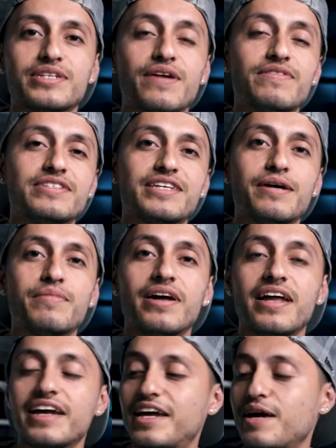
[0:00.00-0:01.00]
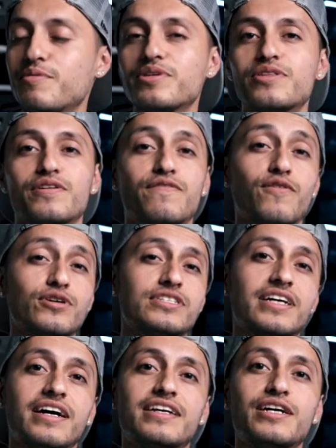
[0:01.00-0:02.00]
Every time my light came with it, the first
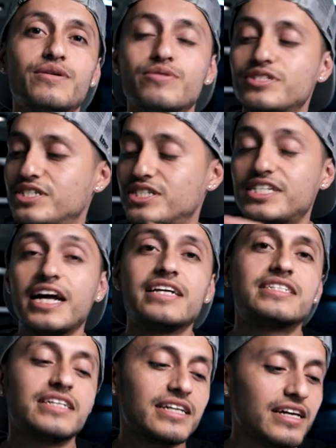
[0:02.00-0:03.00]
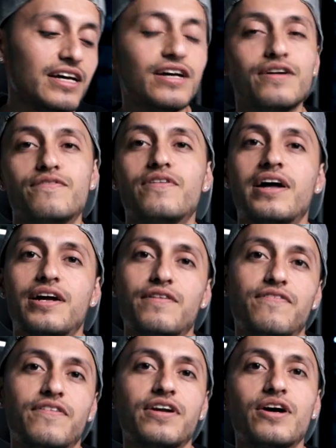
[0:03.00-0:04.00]
thing I did was change it for like a
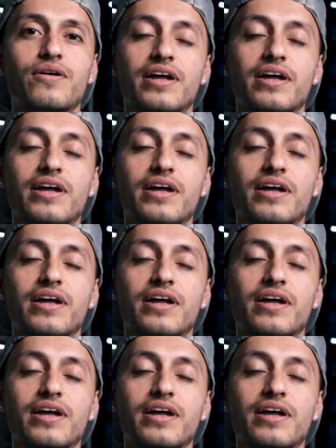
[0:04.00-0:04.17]
Fresnel.